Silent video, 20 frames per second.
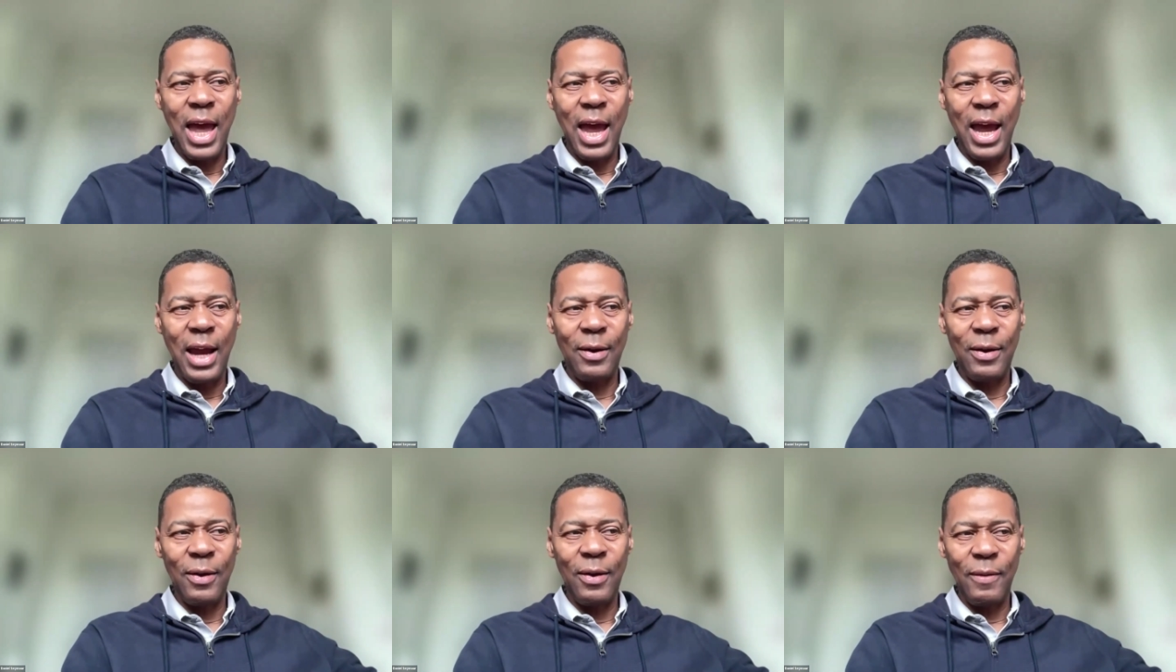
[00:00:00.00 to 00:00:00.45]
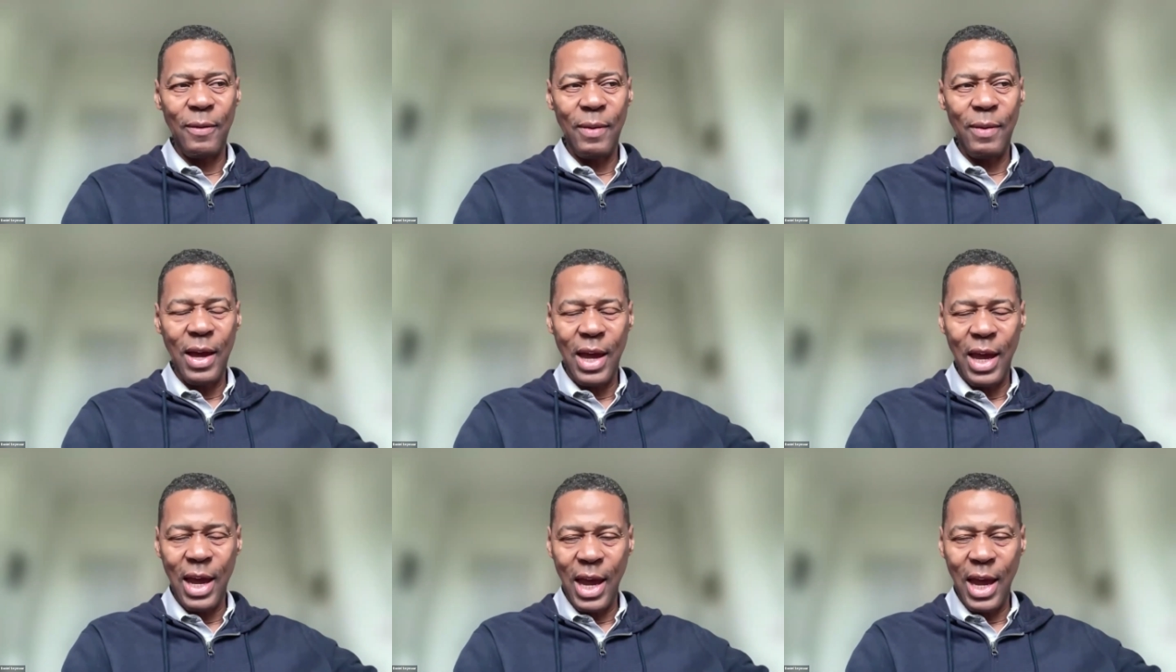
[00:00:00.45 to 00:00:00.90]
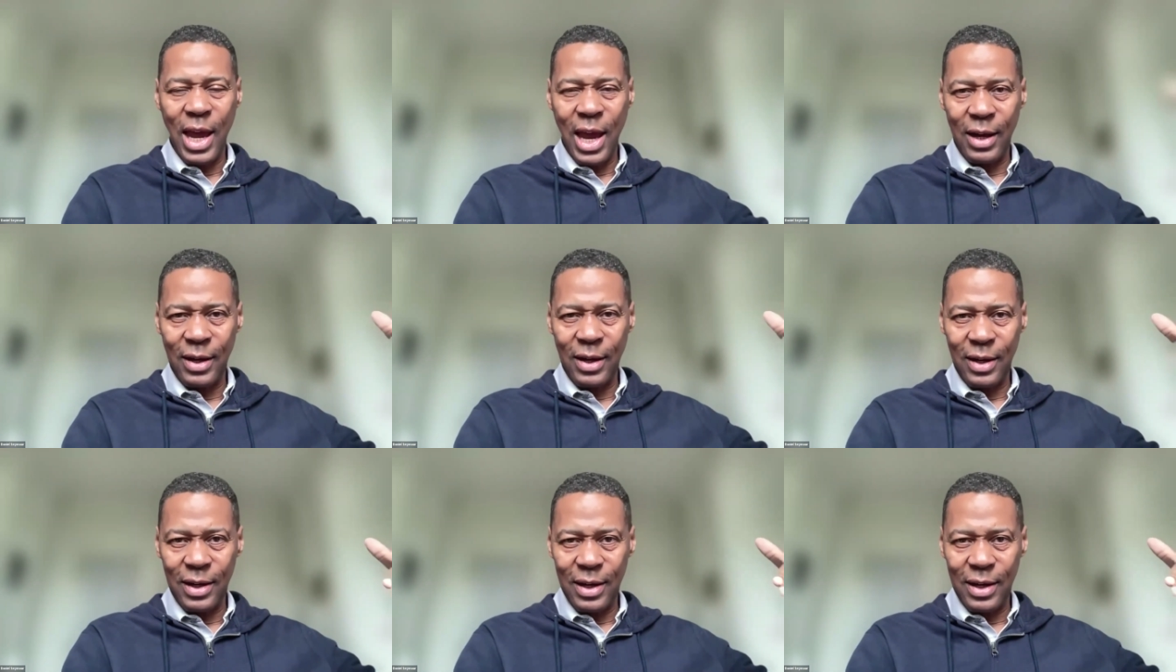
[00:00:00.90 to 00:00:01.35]
and
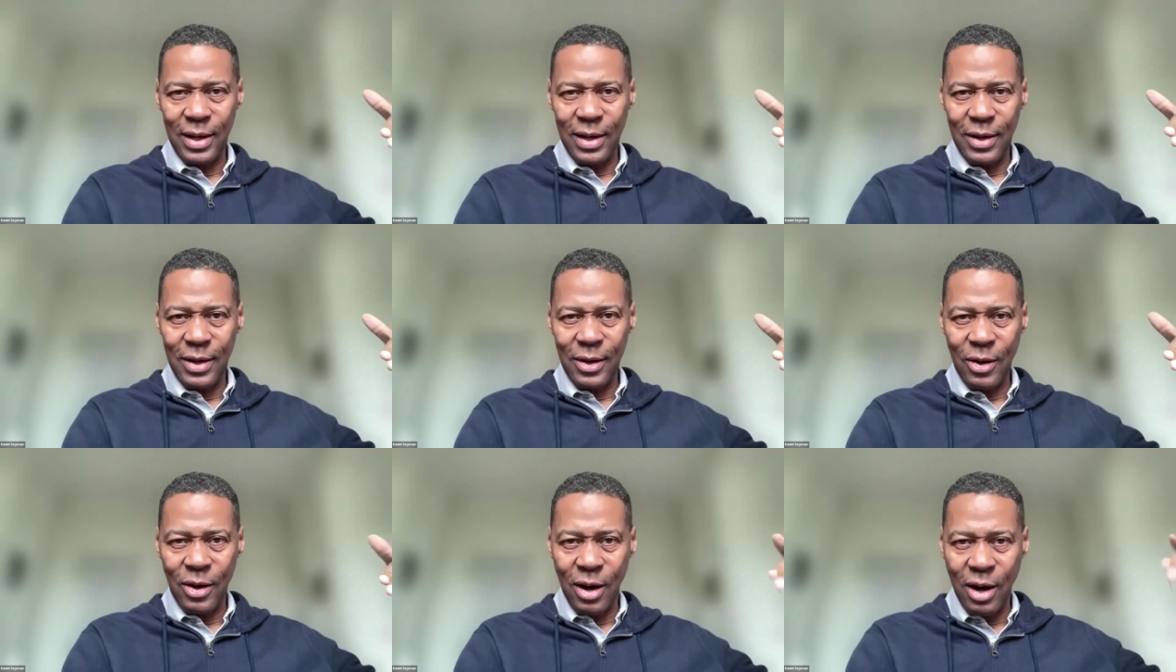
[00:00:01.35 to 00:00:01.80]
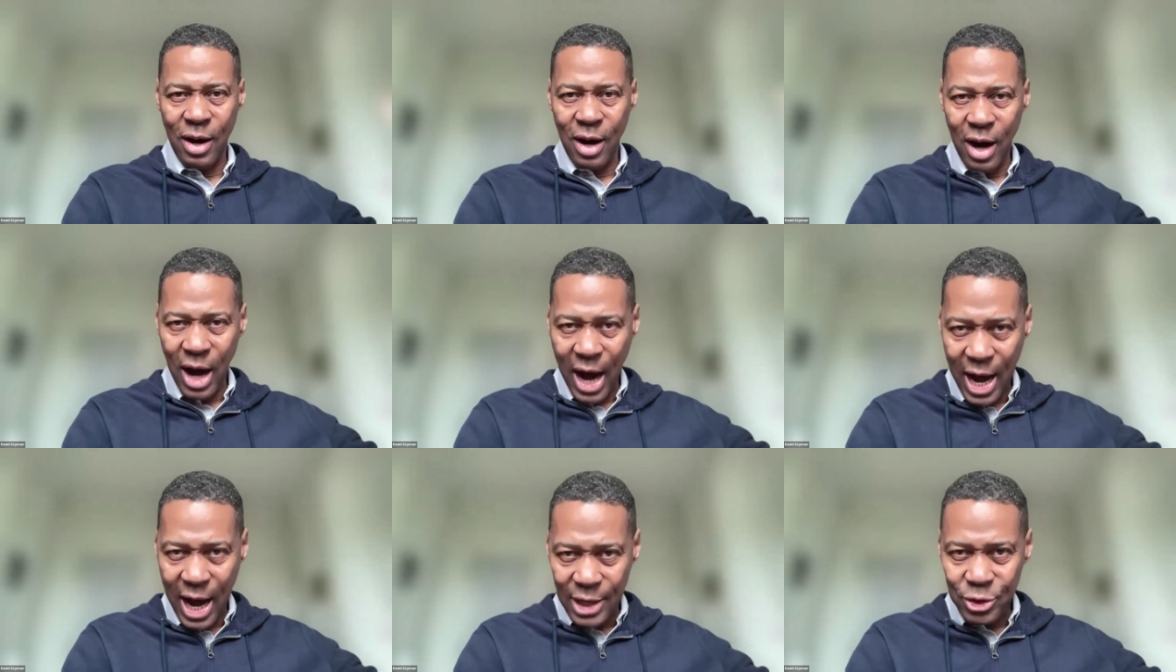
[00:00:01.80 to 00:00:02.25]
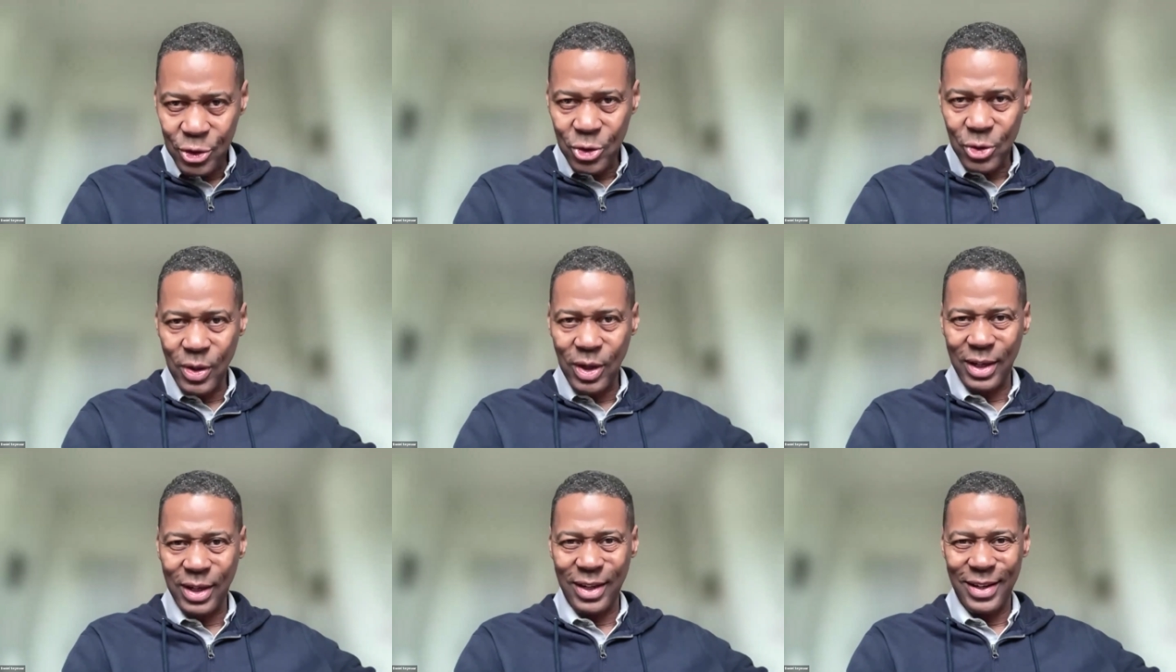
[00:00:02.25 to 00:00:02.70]
and
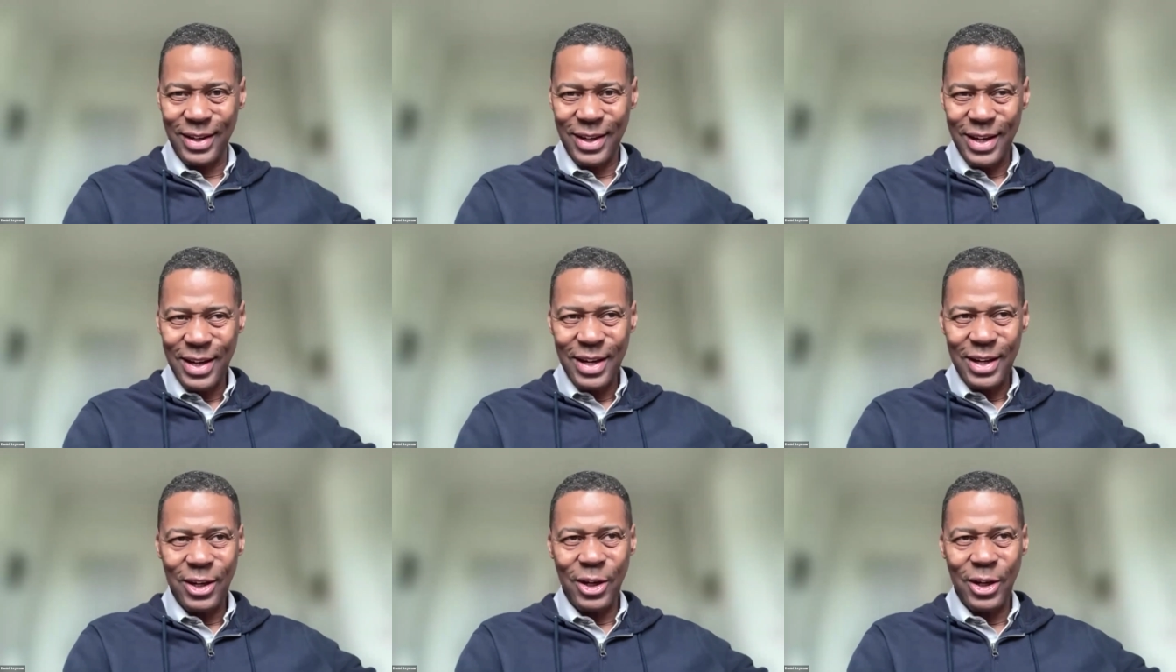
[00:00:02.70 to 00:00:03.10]
gradually,